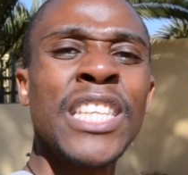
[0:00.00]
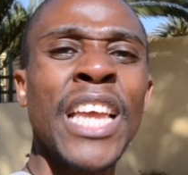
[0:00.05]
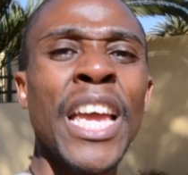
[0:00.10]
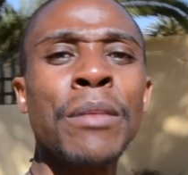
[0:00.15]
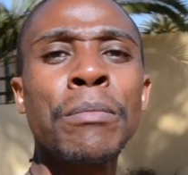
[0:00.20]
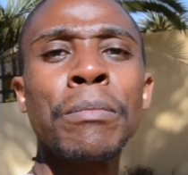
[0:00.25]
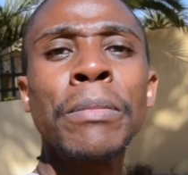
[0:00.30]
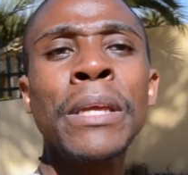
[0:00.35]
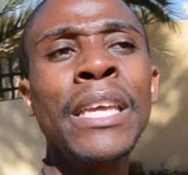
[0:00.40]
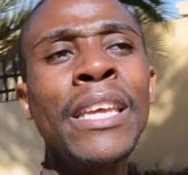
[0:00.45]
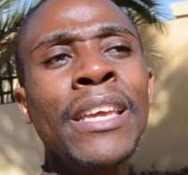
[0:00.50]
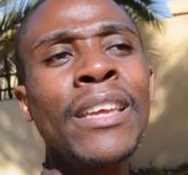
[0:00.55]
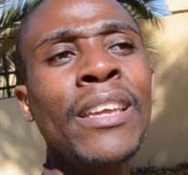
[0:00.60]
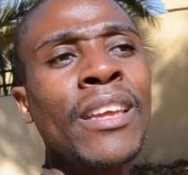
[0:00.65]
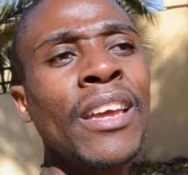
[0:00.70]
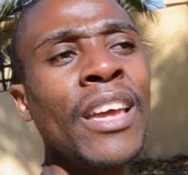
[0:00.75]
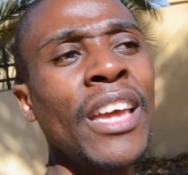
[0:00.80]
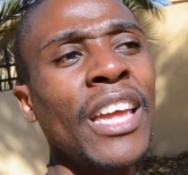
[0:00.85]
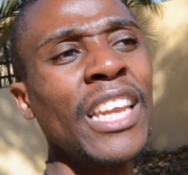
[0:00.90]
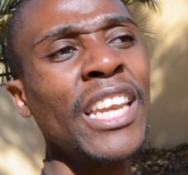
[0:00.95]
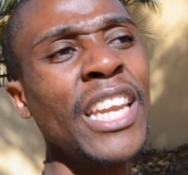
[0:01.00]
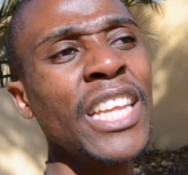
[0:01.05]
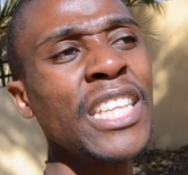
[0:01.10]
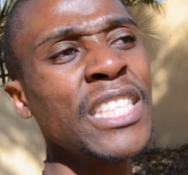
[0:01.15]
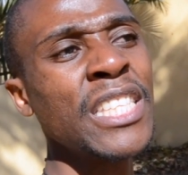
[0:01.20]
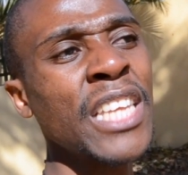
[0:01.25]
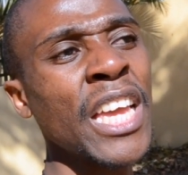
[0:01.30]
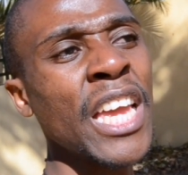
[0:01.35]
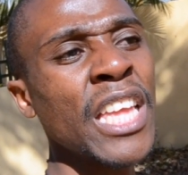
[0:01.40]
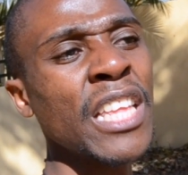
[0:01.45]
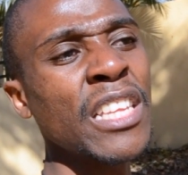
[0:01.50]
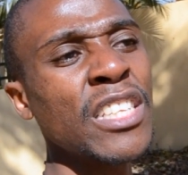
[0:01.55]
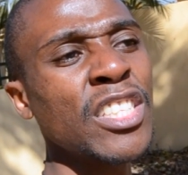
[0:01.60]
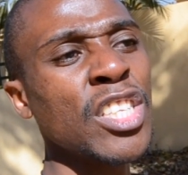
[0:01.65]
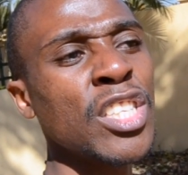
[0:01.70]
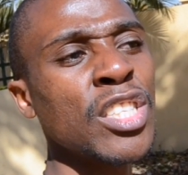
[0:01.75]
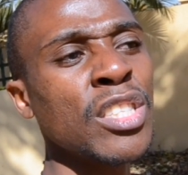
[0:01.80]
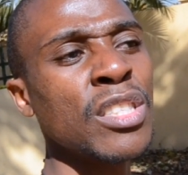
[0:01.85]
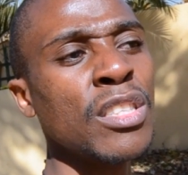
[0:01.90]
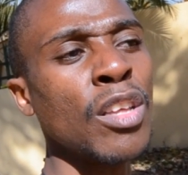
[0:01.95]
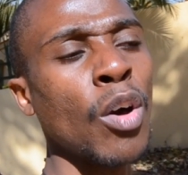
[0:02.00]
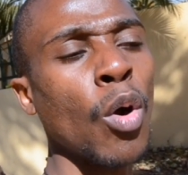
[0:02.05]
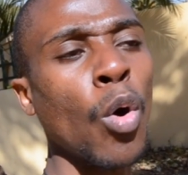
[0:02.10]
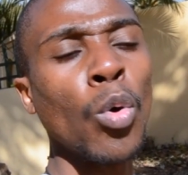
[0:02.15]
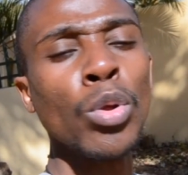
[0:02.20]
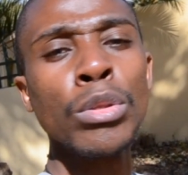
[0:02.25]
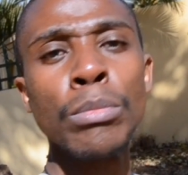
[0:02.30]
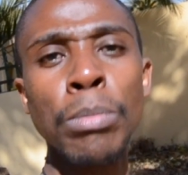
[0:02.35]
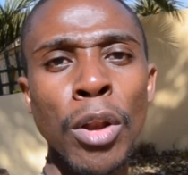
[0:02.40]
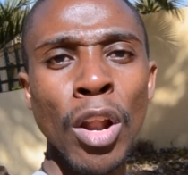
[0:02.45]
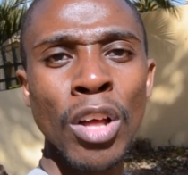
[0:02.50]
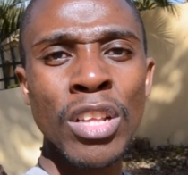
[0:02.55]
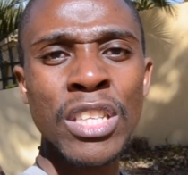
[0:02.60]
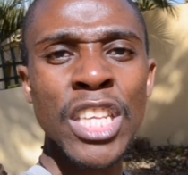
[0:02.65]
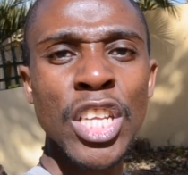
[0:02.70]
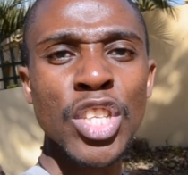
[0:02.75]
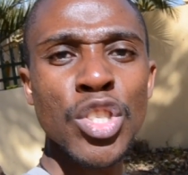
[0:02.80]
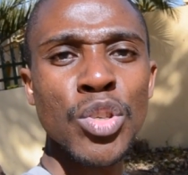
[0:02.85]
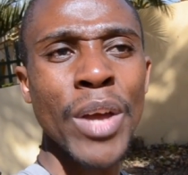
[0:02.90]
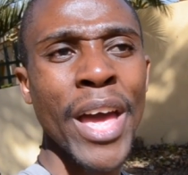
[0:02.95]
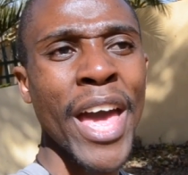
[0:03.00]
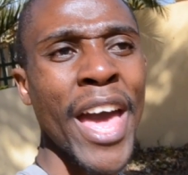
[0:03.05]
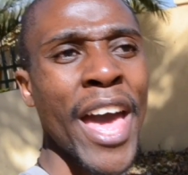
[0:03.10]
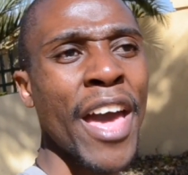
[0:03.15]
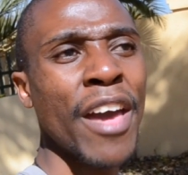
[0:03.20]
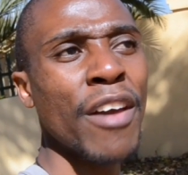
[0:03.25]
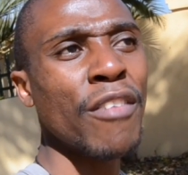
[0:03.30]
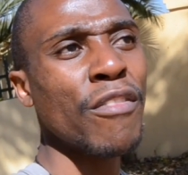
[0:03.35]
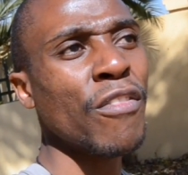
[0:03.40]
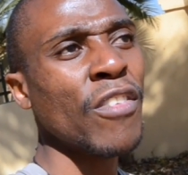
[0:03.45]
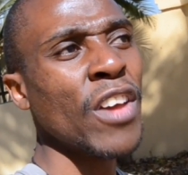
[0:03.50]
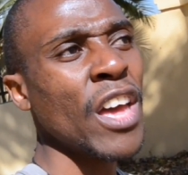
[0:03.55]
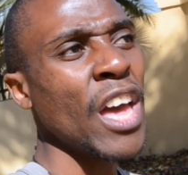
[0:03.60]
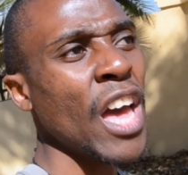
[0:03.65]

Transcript: can be, let's say, just the old plants that you have,